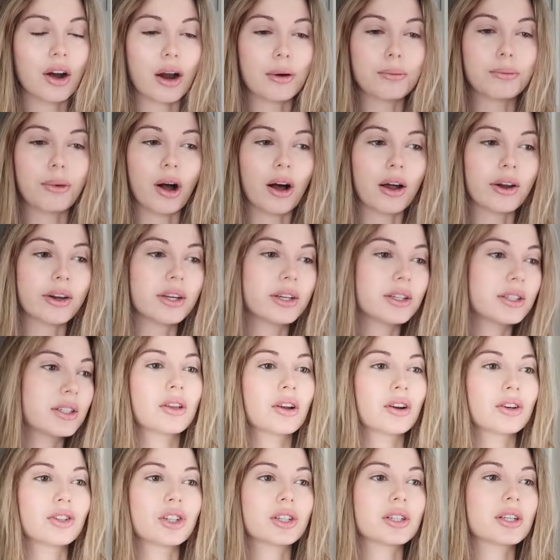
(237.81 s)
our bodies,
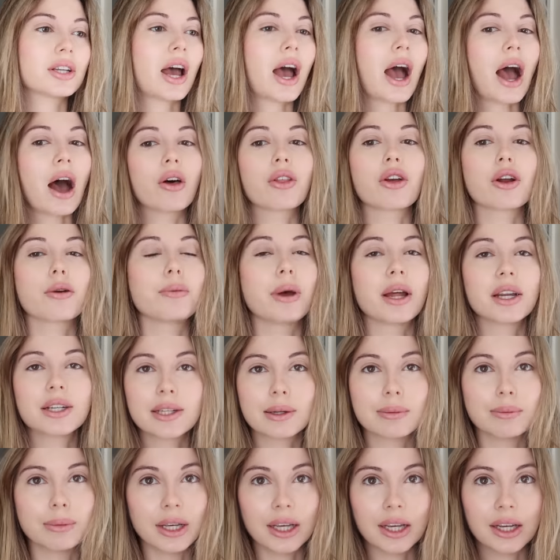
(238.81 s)
they're just how they're meant
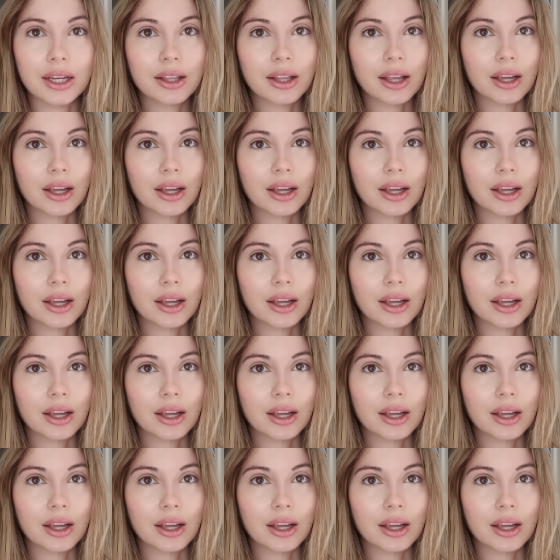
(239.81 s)
to be.